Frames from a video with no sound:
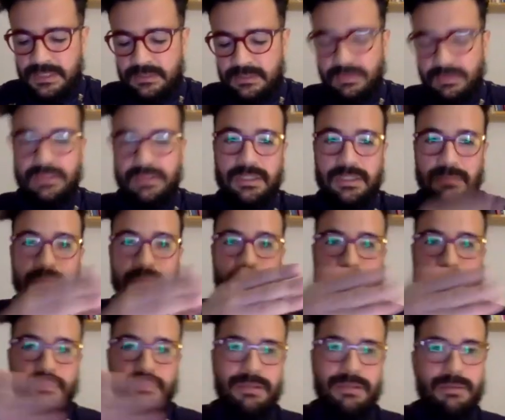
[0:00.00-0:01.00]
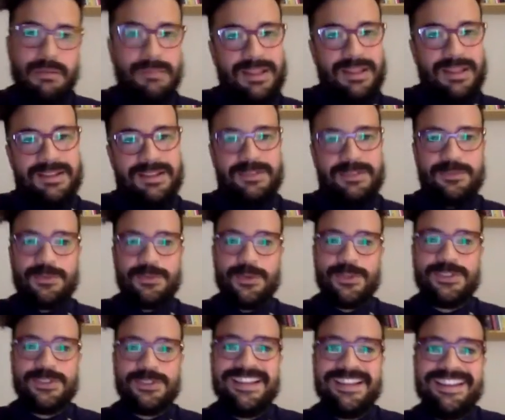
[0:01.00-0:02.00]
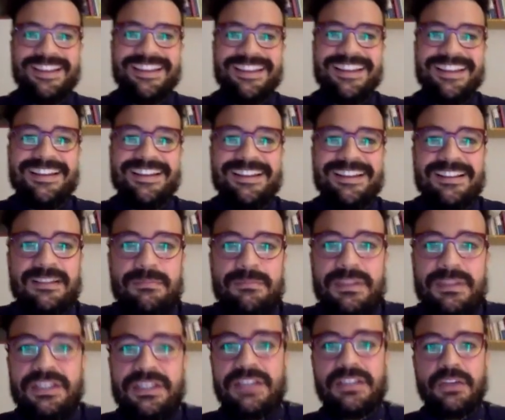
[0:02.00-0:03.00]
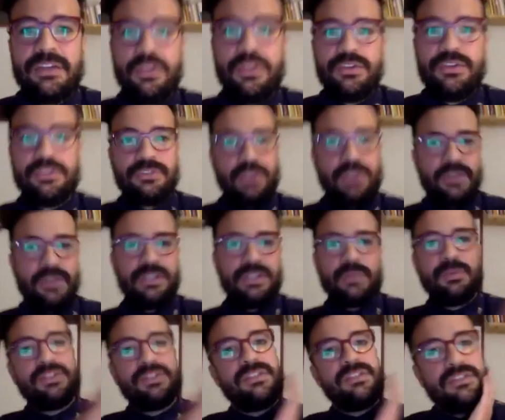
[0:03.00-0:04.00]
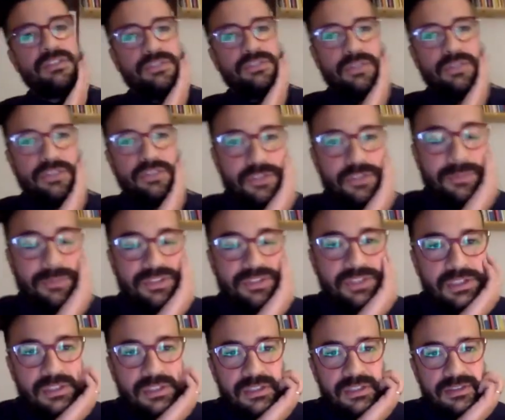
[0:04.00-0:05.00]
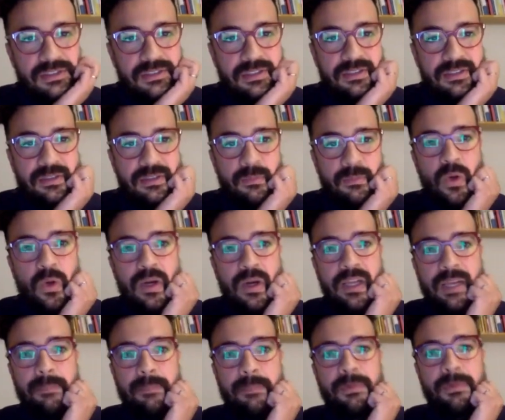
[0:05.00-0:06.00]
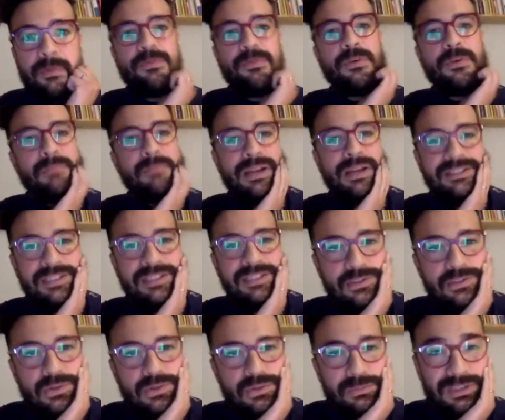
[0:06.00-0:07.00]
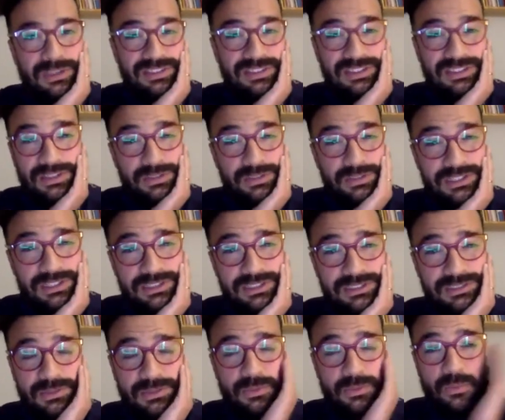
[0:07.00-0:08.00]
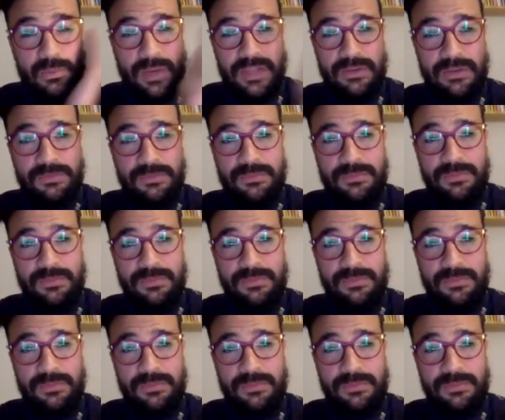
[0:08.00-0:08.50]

well the long blah blah of course uh, but there's another story, which is the story of the materials. It's more like a performatic documentary way of